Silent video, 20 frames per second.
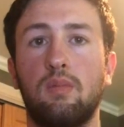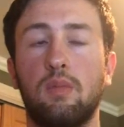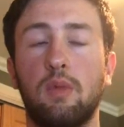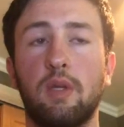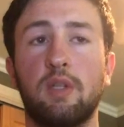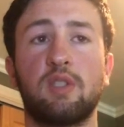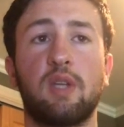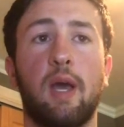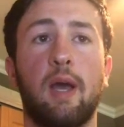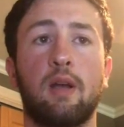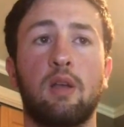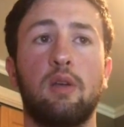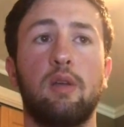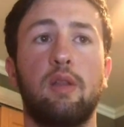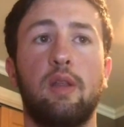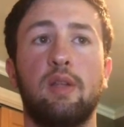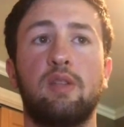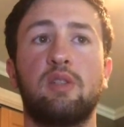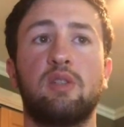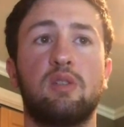Exactly.
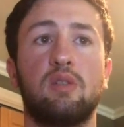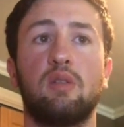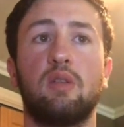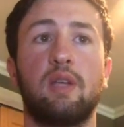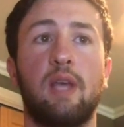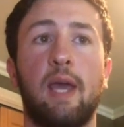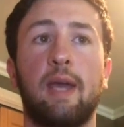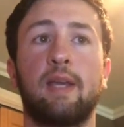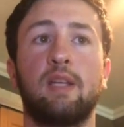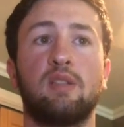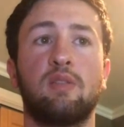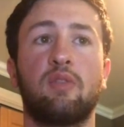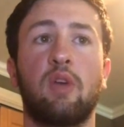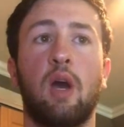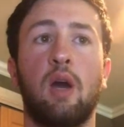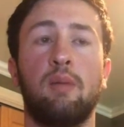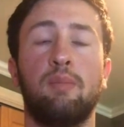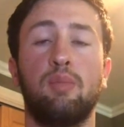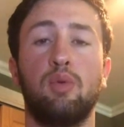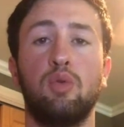That's the Yankees have
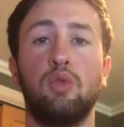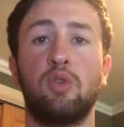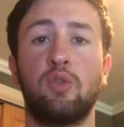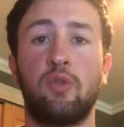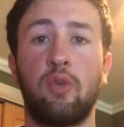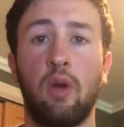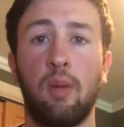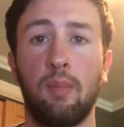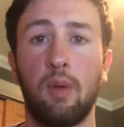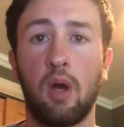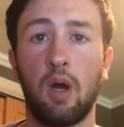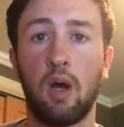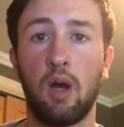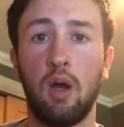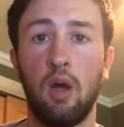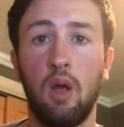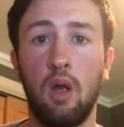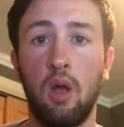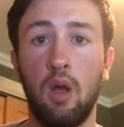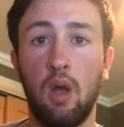gotten boost from
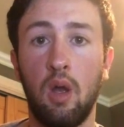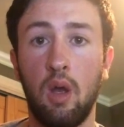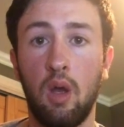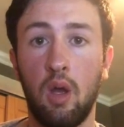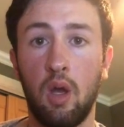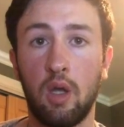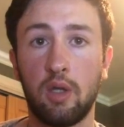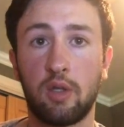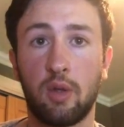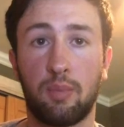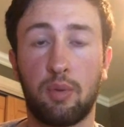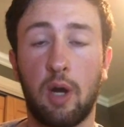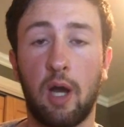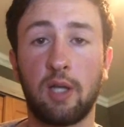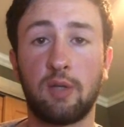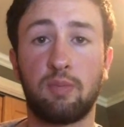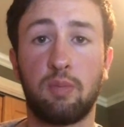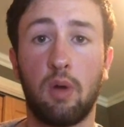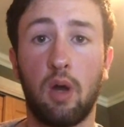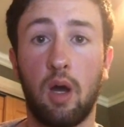
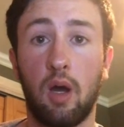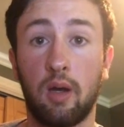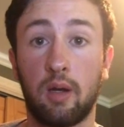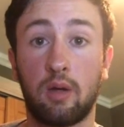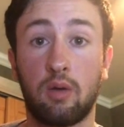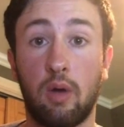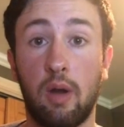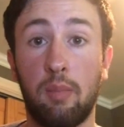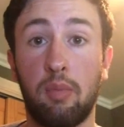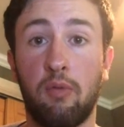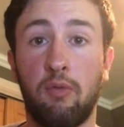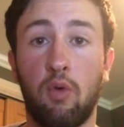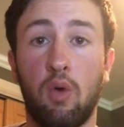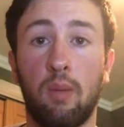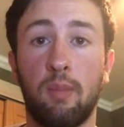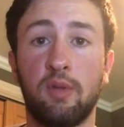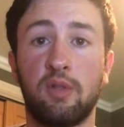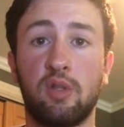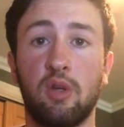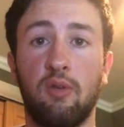surprise great
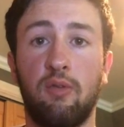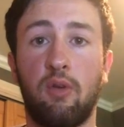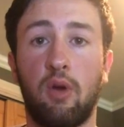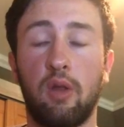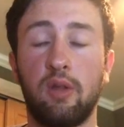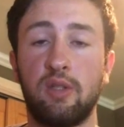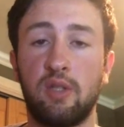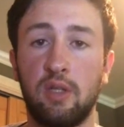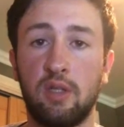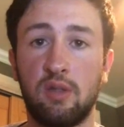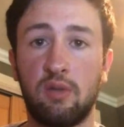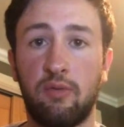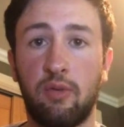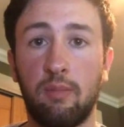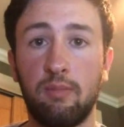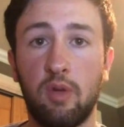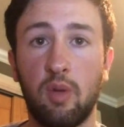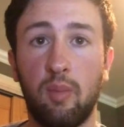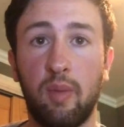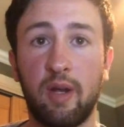performance so far this season
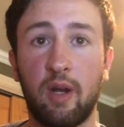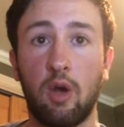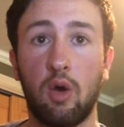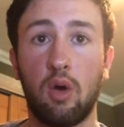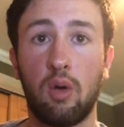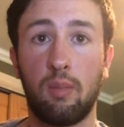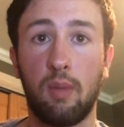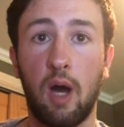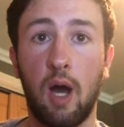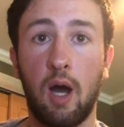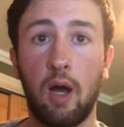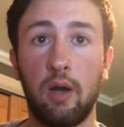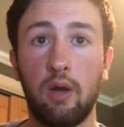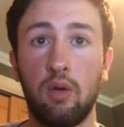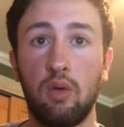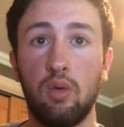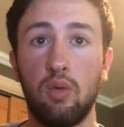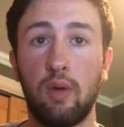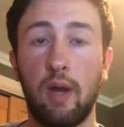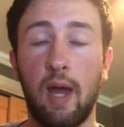from Domingo Germán,
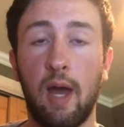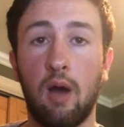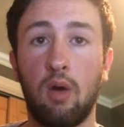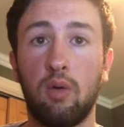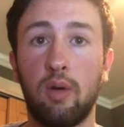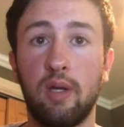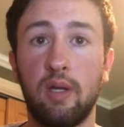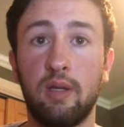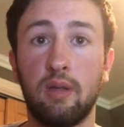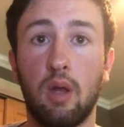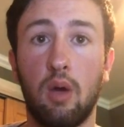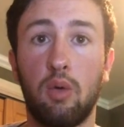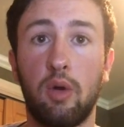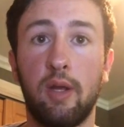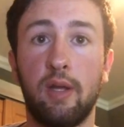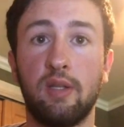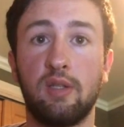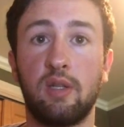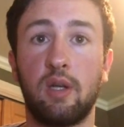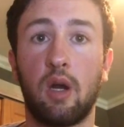who now lowered
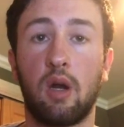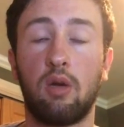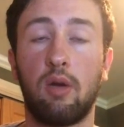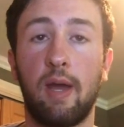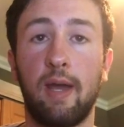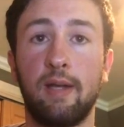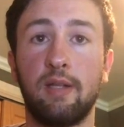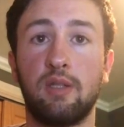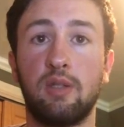his ERA